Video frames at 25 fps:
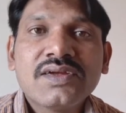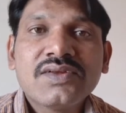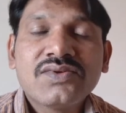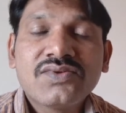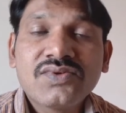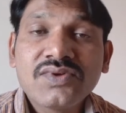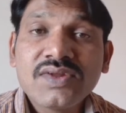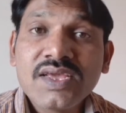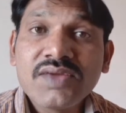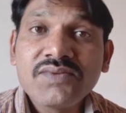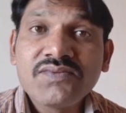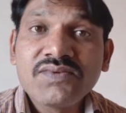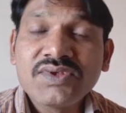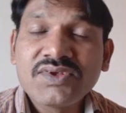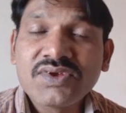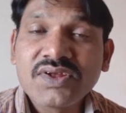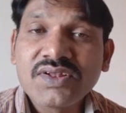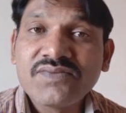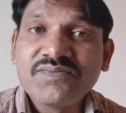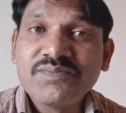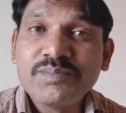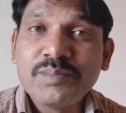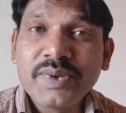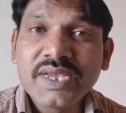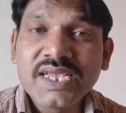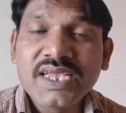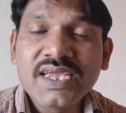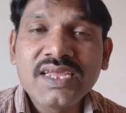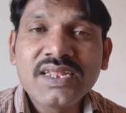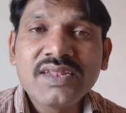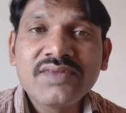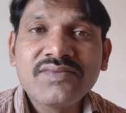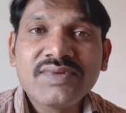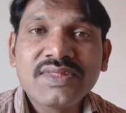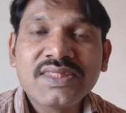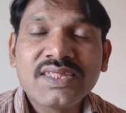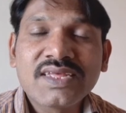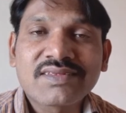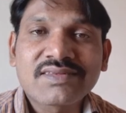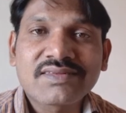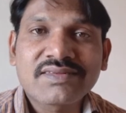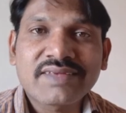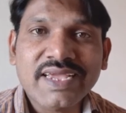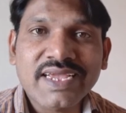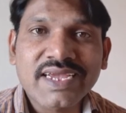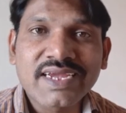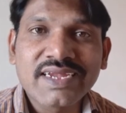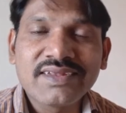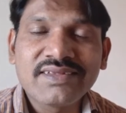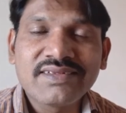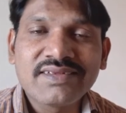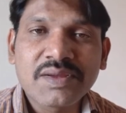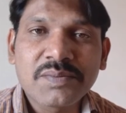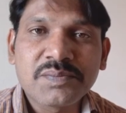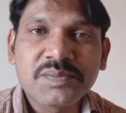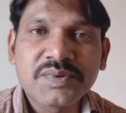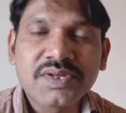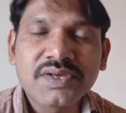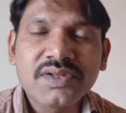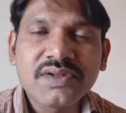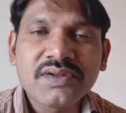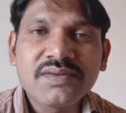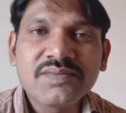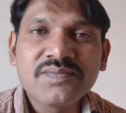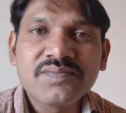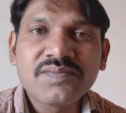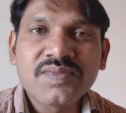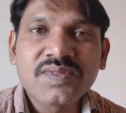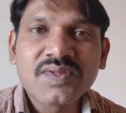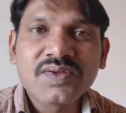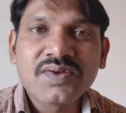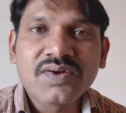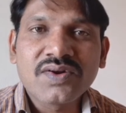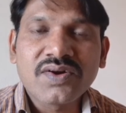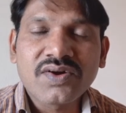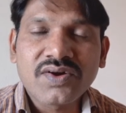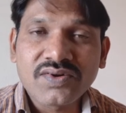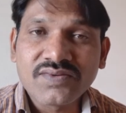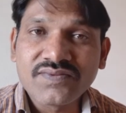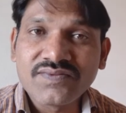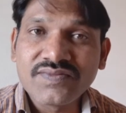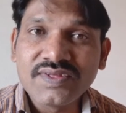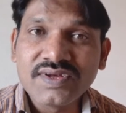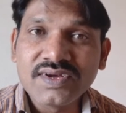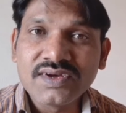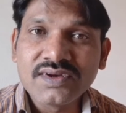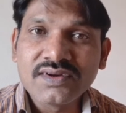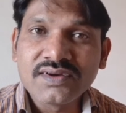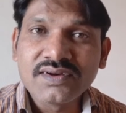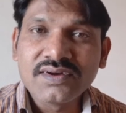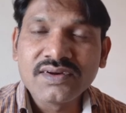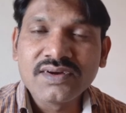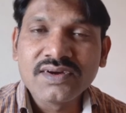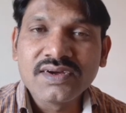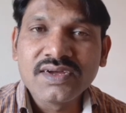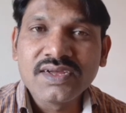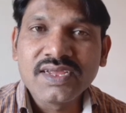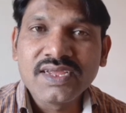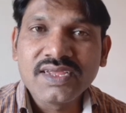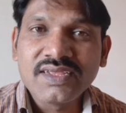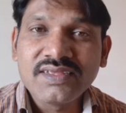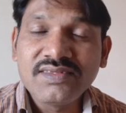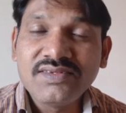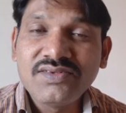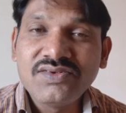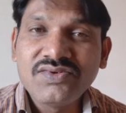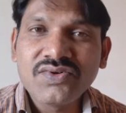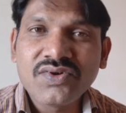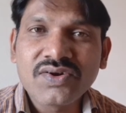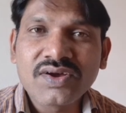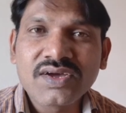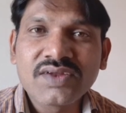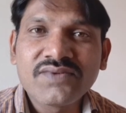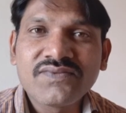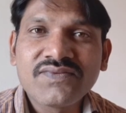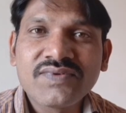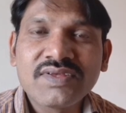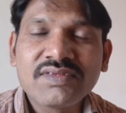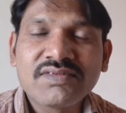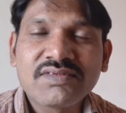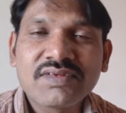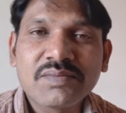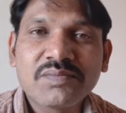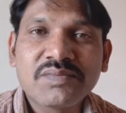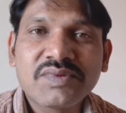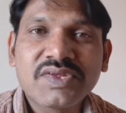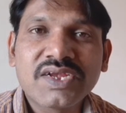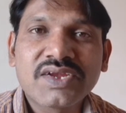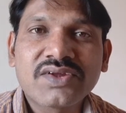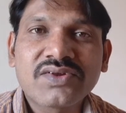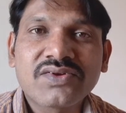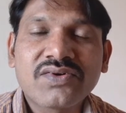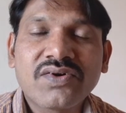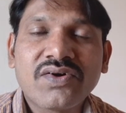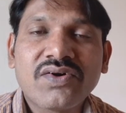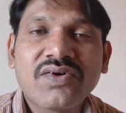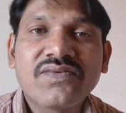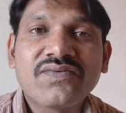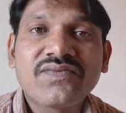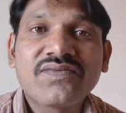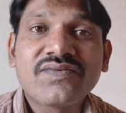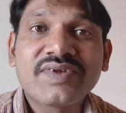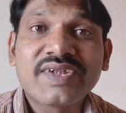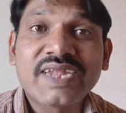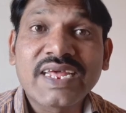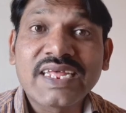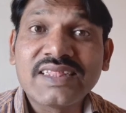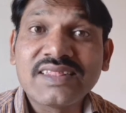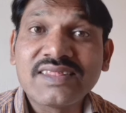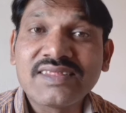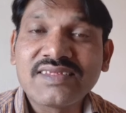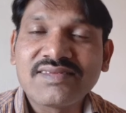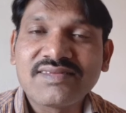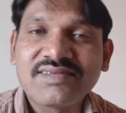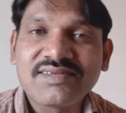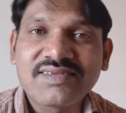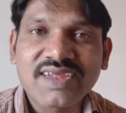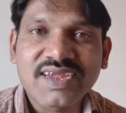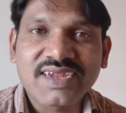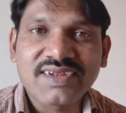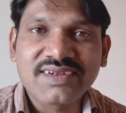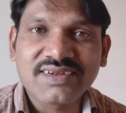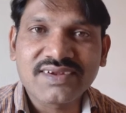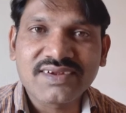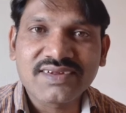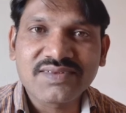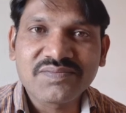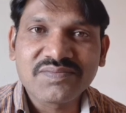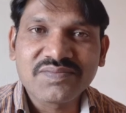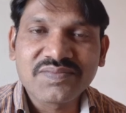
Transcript: Today we shall begin with the second chapter of the geography subject of 10th standard.